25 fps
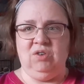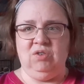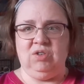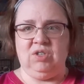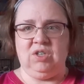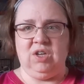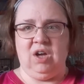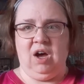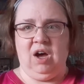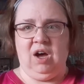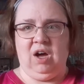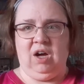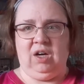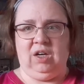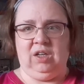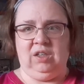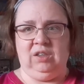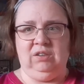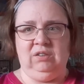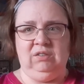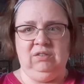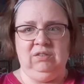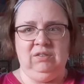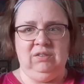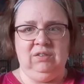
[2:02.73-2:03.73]

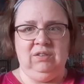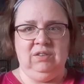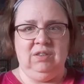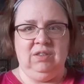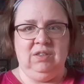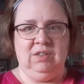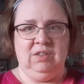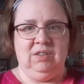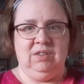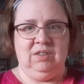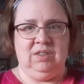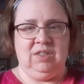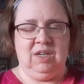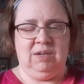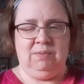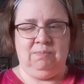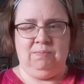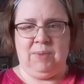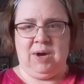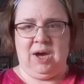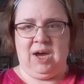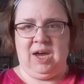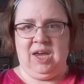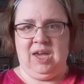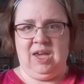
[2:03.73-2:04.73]
song, did
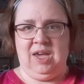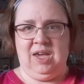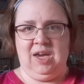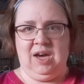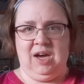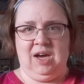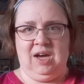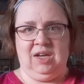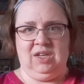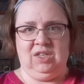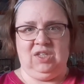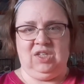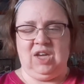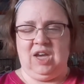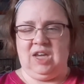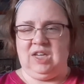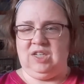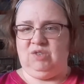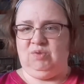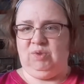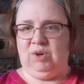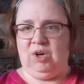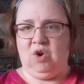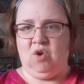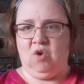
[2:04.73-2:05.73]
my test
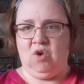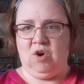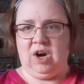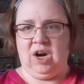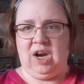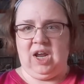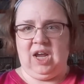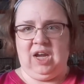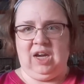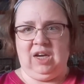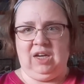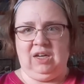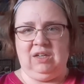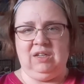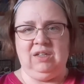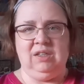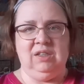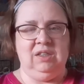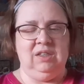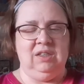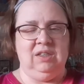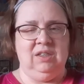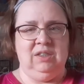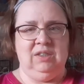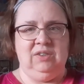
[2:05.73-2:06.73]
recording,
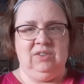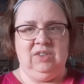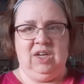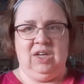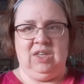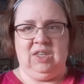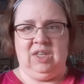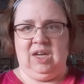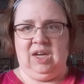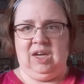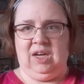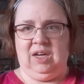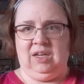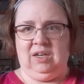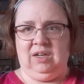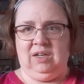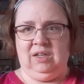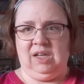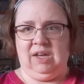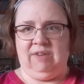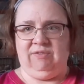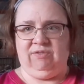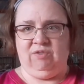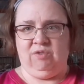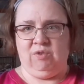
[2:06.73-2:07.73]
and then
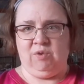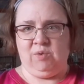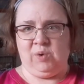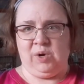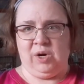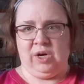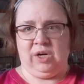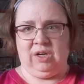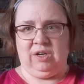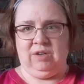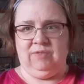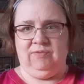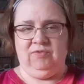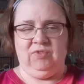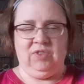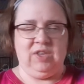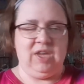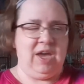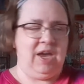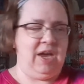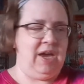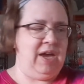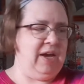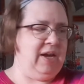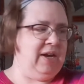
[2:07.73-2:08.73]
left for work.
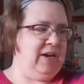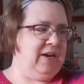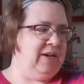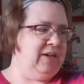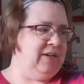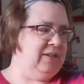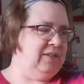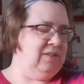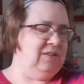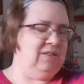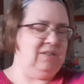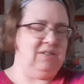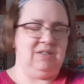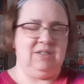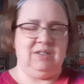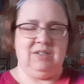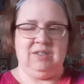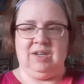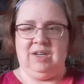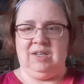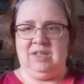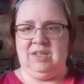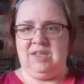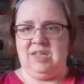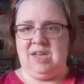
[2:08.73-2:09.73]
And
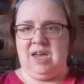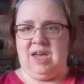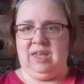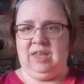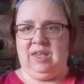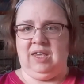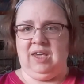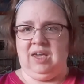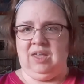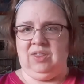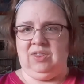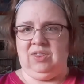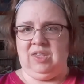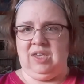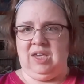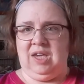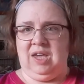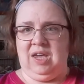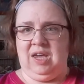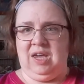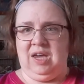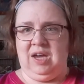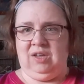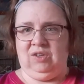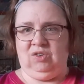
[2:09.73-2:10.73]
I did not get
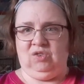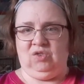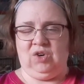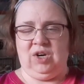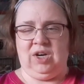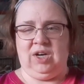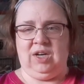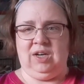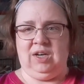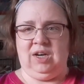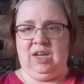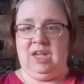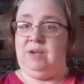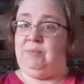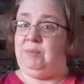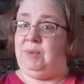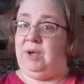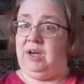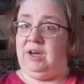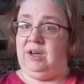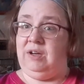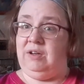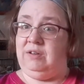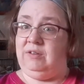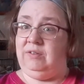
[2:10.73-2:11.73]
the dreaded
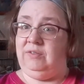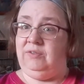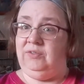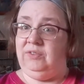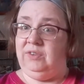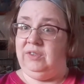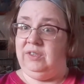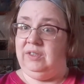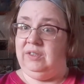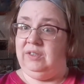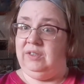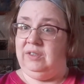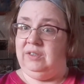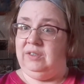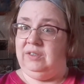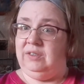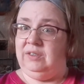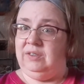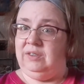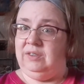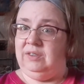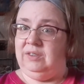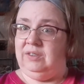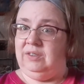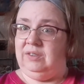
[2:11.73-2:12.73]
email
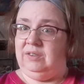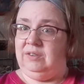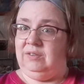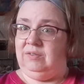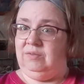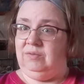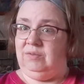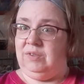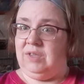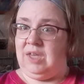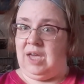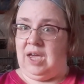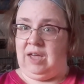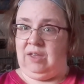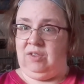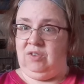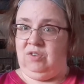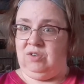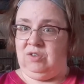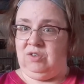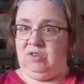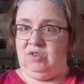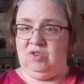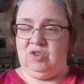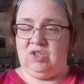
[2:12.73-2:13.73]
that
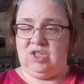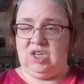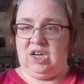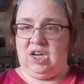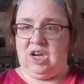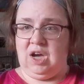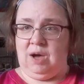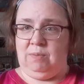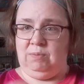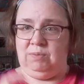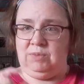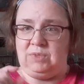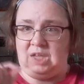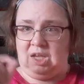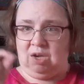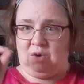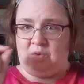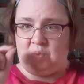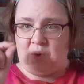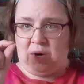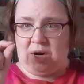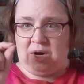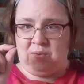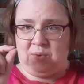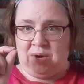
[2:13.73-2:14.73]
usually comes like
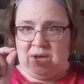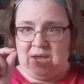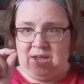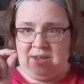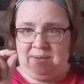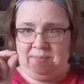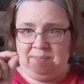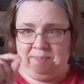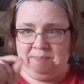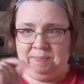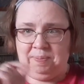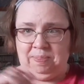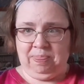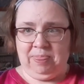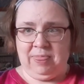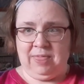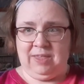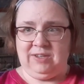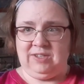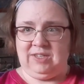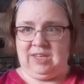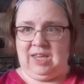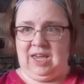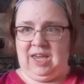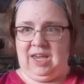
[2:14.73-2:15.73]
right away
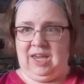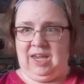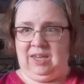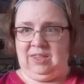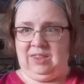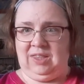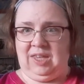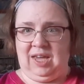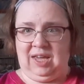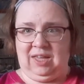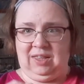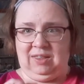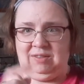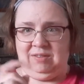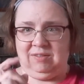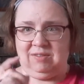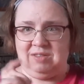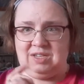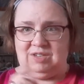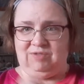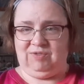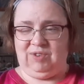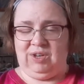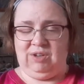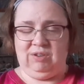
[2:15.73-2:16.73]
saying that
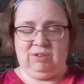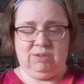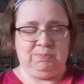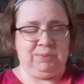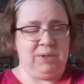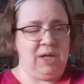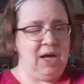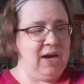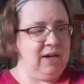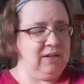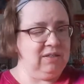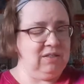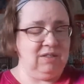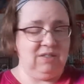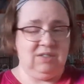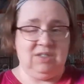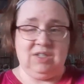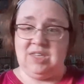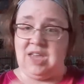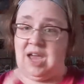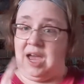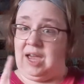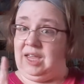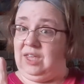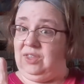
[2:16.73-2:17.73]
this video is blocked. Did
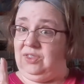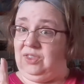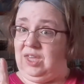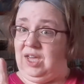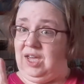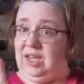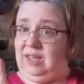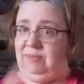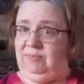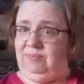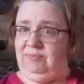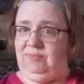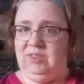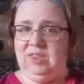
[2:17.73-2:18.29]
not get that.